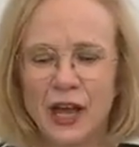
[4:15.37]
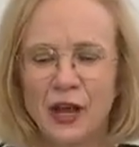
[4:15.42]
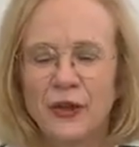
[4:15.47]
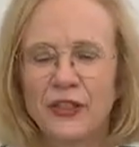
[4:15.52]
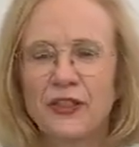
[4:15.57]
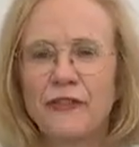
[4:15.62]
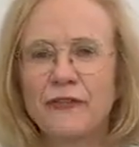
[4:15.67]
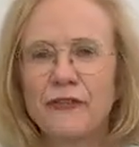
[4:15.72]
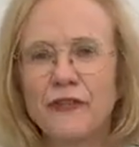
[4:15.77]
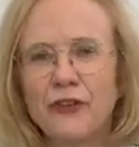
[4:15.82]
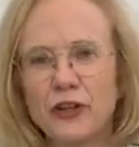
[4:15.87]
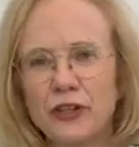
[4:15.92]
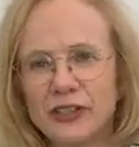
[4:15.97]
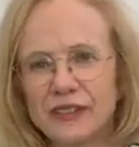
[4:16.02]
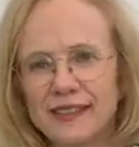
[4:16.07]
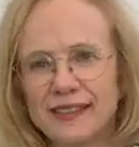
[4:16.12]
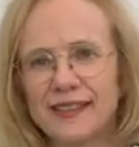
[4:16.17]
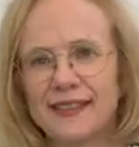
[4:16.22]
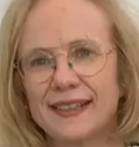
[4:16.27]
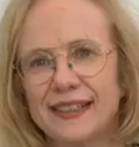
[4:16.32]
The
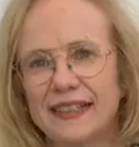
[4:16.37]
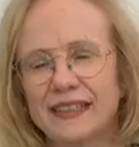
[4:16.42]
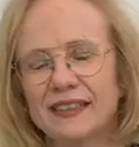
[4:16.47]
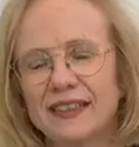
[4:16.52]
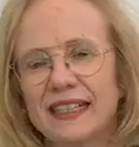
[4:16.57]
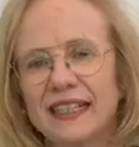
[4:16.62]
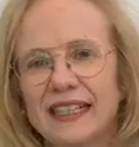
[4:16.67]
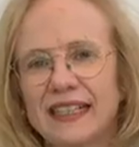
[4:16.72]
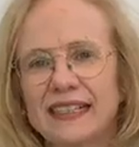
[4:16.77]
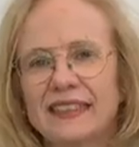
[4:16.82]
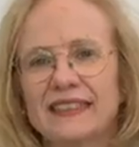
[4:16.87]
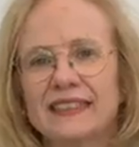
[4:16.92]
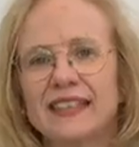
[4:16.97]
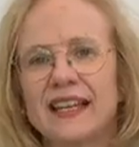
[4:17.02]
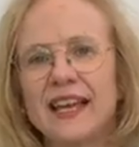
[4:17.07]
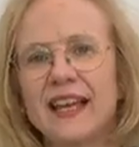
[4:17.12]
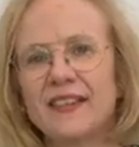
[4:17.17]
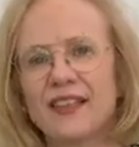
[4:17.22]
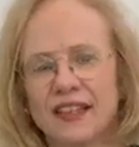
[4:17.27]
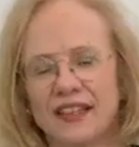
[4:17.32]
first thing is
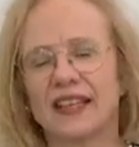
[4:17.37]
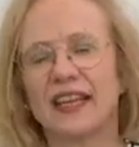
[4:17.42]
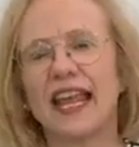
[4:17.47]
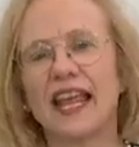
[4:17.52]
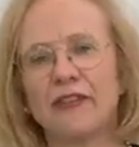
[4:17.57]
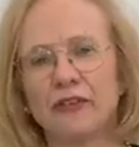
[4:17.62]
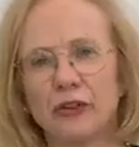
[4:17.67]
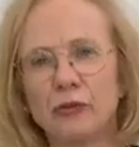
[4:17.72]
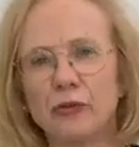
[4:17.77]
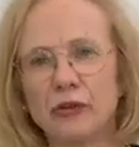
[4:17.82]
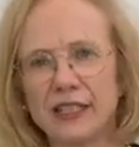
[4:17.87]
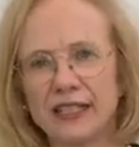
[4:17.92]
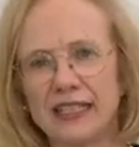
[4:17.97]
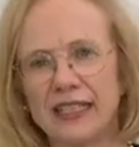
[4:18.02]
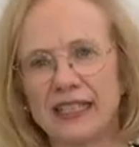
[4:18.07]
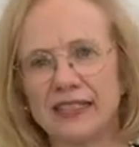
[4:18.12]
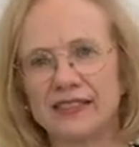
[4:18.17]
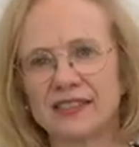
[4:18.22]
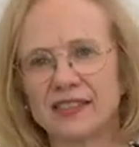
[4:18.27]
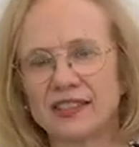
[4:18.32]
that everyone
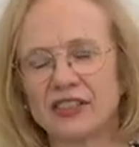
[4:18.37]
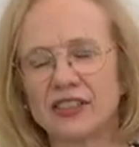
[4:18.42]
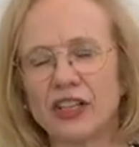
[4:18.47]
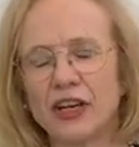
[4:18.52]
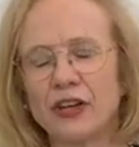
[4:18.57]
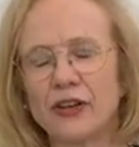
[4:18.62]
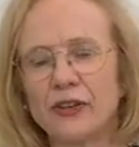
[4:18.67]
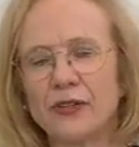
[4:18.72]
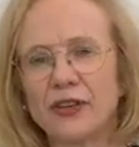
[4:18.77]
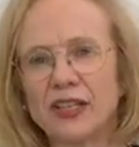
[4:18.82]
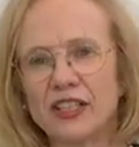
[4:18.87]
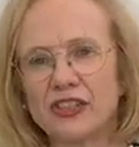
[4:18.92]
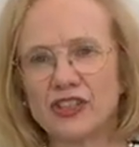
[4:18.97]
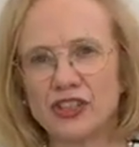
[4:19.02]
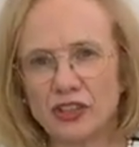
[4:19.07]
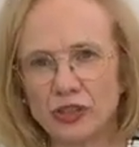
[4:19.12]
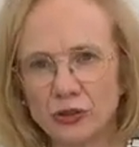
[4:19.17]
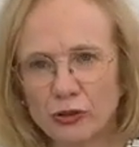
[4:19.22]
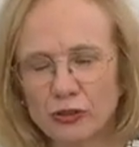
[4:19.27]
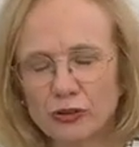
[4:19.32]
needs to know that
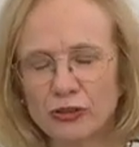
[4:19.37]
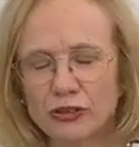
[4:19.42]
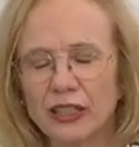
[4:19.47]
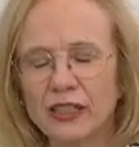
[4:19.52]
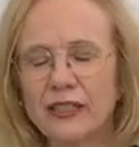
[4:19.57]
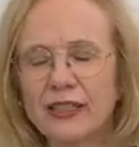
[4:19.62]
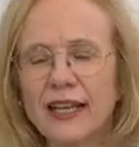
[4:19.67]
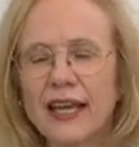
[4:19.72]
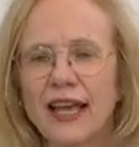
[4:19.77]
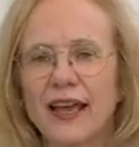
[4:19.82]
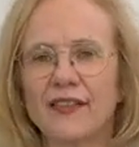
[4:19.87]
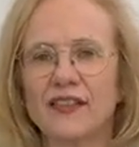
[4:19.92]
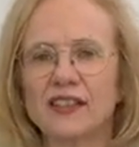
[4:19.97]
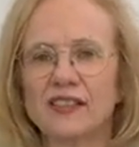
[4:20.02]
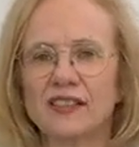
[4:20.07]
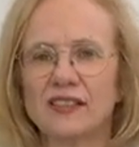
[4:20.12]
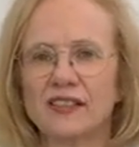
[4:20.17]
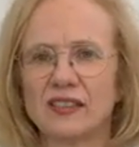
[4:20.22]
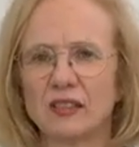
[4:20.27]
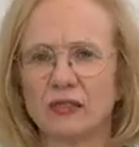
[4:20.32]
children, and
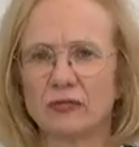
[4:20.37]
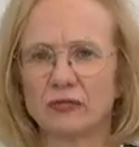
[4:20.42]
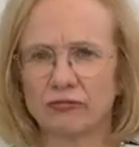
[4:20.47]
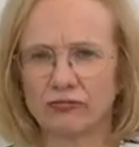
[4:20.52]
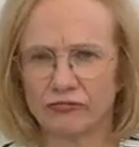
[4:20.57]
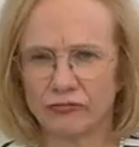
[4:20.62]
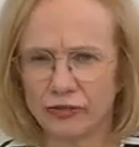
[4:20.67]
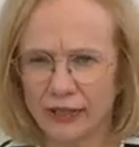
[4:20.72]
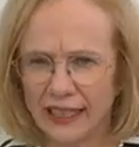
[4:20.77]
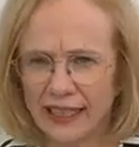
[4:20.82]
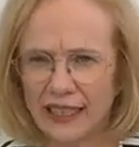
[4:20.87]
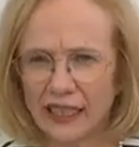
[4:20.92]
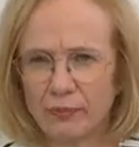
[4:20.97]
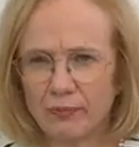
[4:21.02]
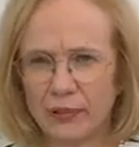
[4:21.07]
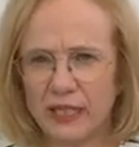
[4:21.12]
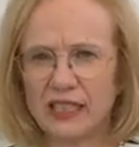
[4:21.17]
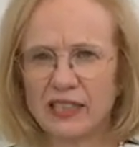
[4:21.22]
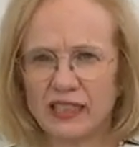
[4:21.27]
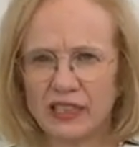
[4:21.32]
this is a really
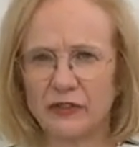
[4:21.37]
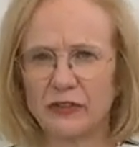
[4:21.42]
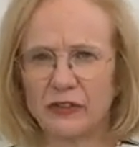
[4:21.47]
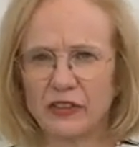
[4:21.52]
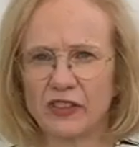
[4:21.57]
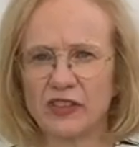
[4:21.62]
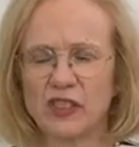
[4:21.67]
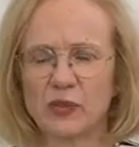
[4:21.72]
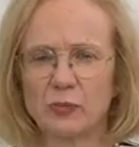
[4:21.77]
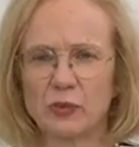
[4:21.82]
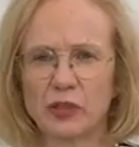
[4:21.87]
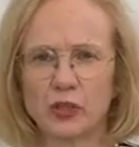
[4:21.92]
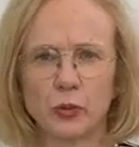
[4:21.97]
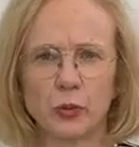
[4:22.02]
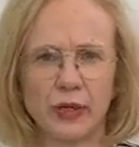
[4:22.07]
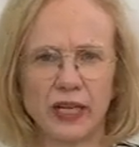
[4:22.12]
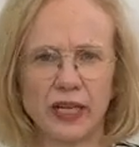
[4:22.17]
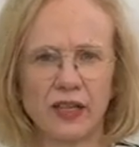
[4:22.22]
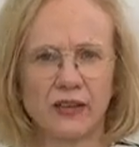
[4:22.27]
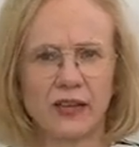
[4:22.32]
big difference
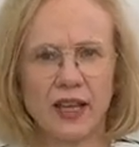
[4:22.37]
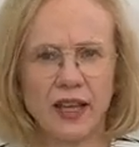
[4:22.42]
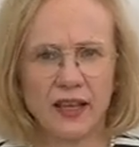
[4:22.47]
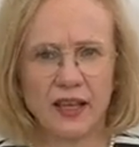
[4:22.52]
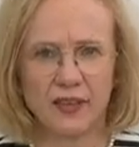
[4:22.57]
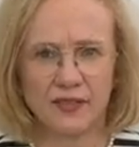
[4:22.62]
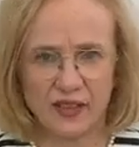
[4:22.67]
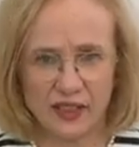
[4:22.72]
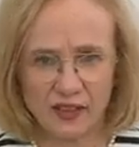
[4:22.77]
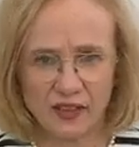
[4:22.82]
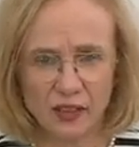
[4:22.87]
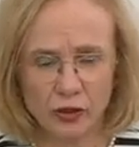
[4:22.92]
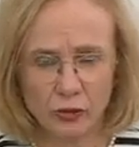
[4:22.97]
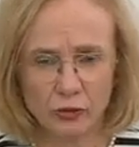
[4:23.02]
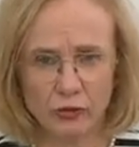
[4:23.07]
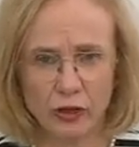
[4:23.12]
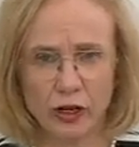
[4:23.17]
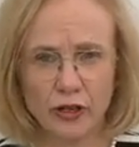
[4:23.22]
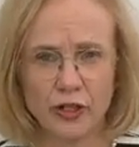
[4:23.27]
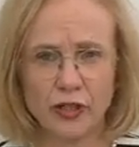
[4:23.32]
between this
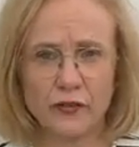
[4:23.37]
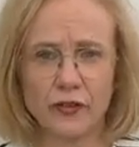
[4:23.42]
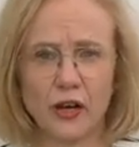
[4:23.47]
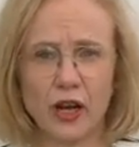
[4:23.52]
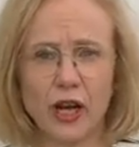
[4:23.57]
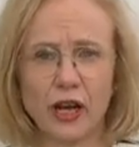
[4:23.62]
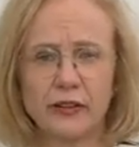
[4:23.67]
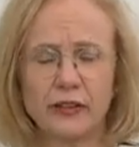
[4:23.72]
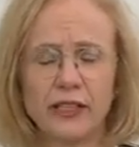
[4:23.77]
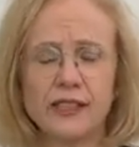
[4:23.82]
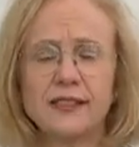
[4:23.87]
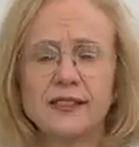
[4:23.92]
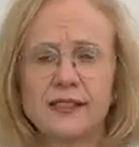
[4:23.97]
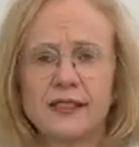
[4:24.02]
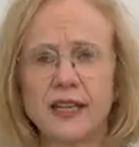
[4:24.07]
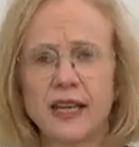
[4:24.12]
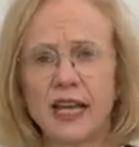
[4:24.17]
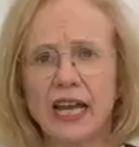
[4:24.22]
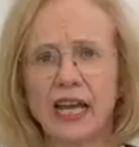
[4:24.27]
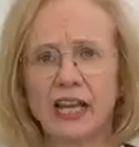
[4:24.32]
coronavirus
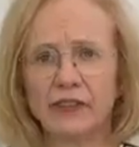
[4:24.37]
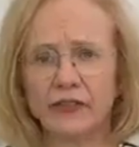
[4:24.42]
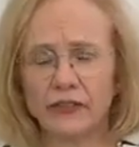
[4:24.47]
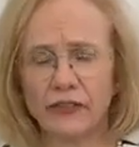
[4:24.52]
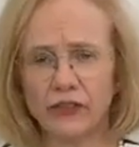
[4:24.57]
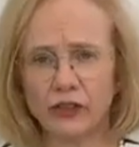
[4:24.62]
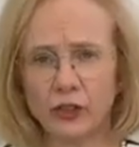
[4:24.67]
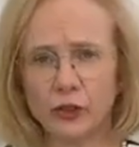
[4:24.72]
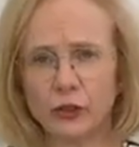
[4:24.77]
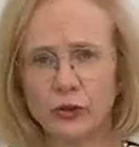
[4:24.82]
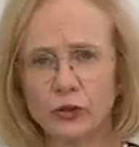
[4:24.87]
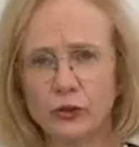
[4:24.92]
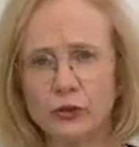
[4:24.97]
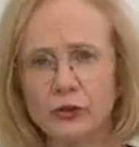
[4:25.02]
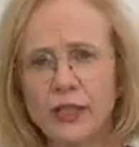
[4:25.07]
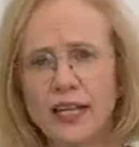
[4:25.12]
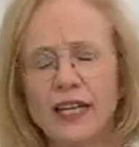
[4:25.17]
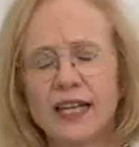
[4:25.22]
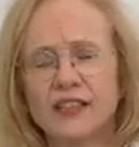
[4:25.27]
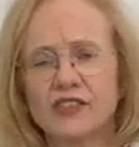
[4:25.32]
and flu,
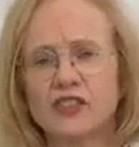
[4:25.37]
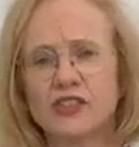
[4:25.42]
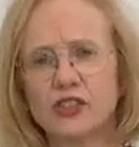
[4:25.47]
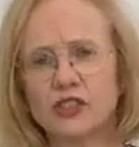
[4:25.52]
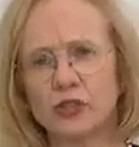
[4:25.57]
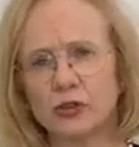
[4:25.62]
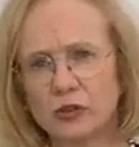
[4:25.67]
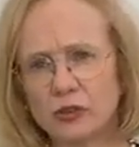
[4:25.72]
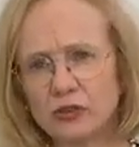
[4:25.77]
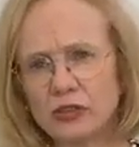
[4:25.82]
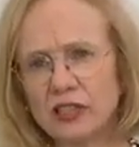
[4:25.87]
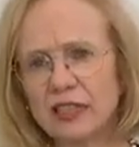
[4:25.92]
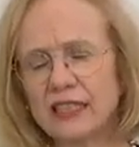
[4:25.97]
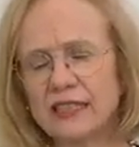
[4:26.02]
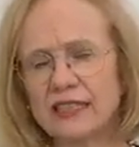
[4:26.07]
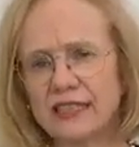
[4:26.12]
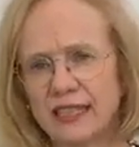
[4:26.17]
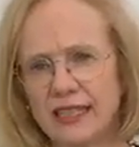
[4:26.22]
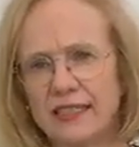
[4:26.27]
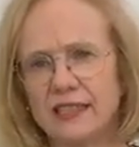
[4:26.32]
is children are
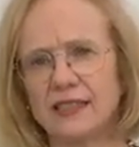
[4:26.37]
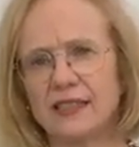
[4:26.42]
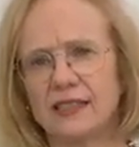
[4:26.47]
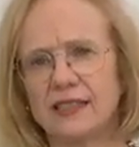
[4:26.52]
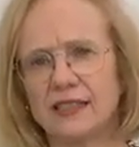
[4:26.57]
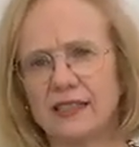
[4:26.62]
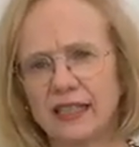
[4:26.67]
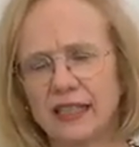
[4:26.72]
tending to